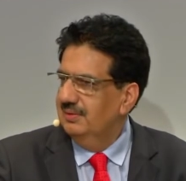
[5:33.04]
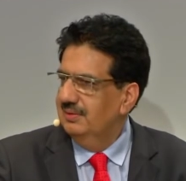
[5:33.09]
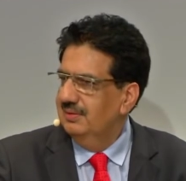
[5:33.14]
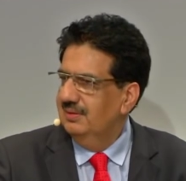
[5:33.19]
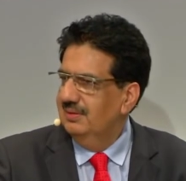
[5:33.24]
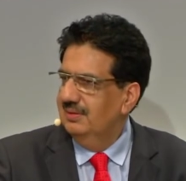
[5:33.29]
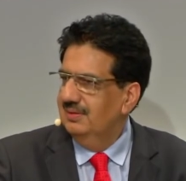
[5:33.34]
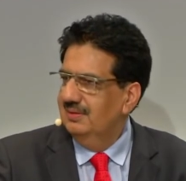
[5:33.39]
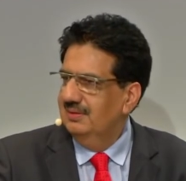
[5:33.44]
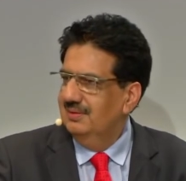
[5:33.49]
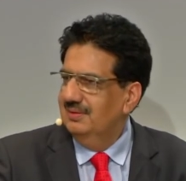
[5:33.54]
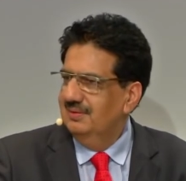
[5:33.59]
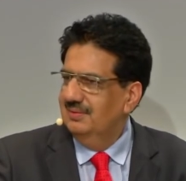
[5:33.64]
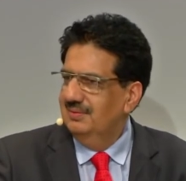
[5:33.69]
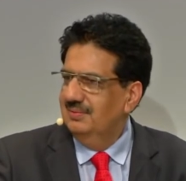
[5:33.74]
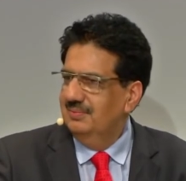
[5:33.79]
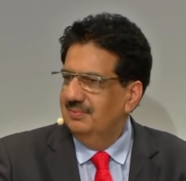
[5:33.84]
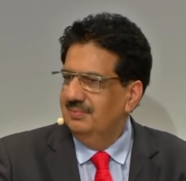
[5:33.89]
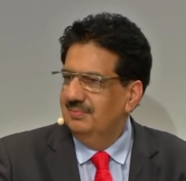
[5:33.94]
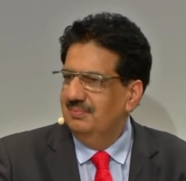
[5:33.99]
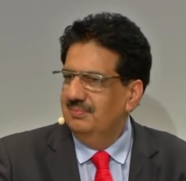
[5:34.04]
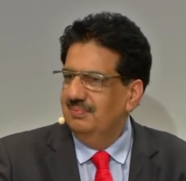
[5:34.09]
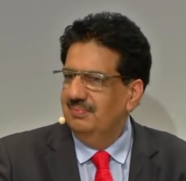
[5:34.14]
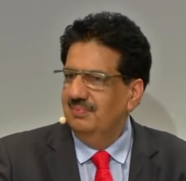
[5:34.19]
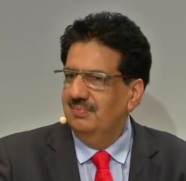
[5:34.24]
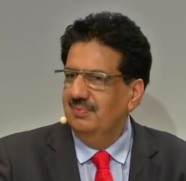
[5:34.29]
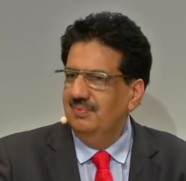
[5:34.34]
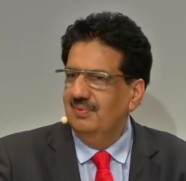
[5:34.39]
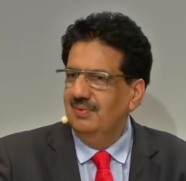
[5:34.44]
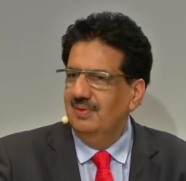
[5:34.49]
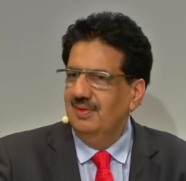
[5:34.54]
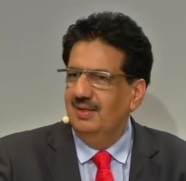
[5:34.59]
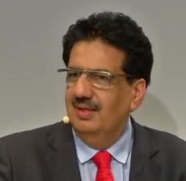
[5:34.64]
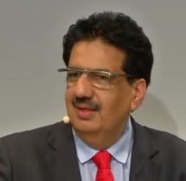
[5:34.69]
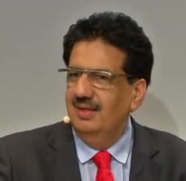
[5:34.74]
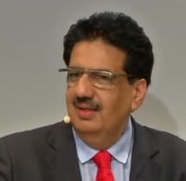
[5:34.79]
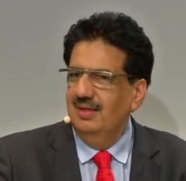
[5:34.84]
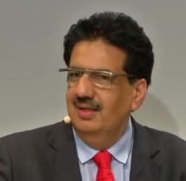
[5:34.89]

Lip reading: (silence)